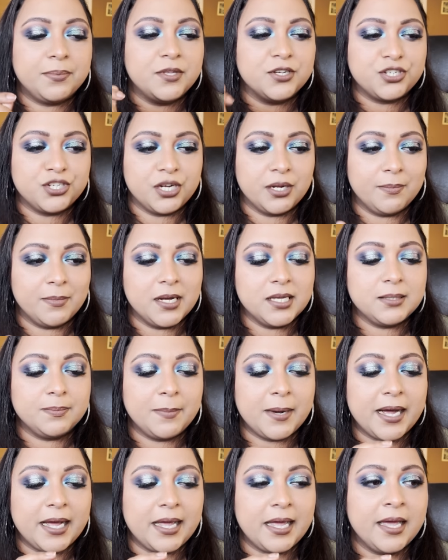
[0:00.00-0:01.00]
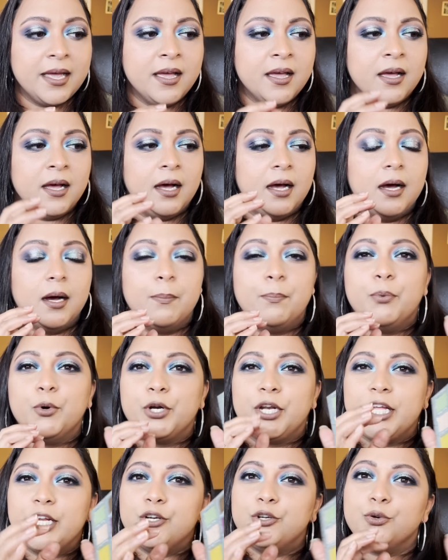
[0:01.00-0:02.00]
the shimmers by
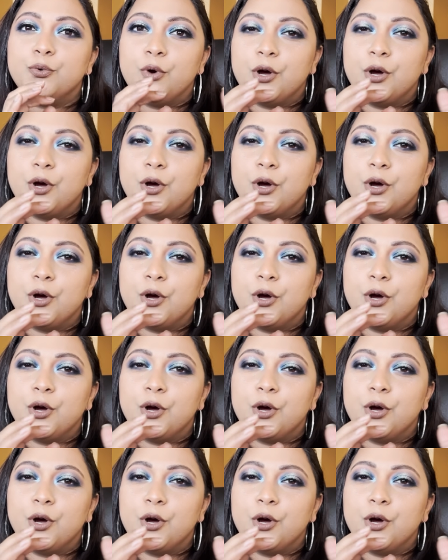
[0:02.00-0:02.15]
putting 2